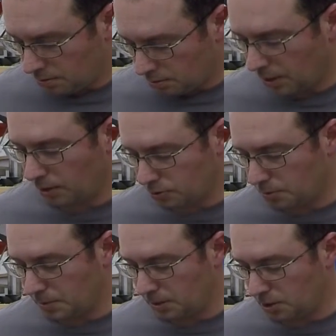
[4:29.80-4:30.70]
Now it's going
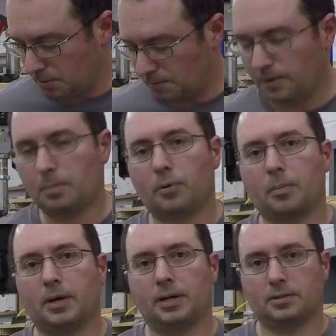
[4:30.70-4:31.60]
to be cubic feet per
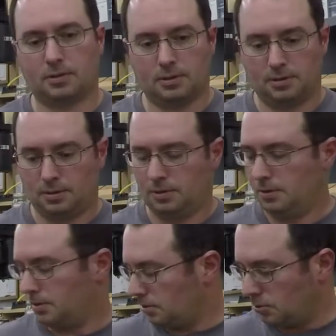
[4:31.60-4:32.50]
minute.
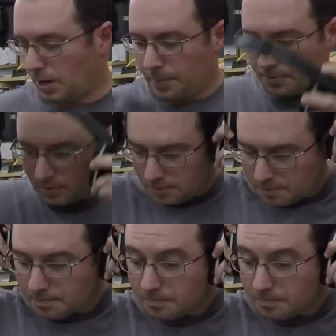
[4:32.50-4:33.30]
See what happens.